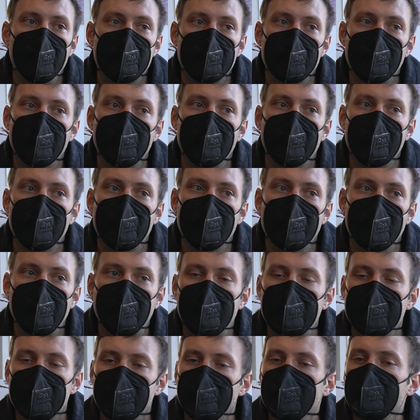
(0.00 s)
So
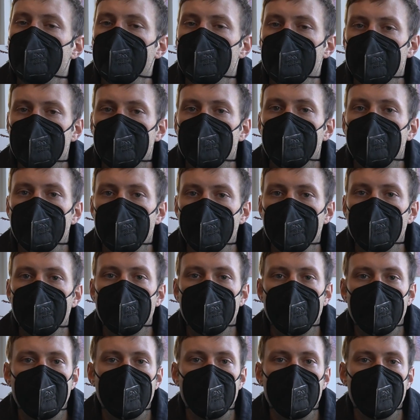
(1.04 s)
possibilities are pretty
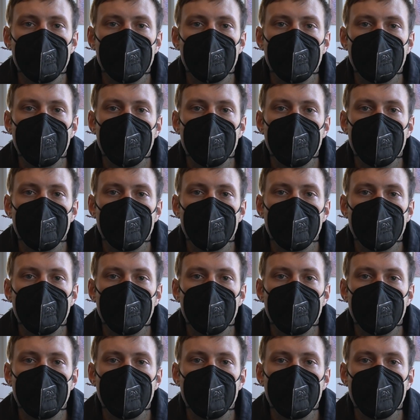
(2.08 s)
open-ended.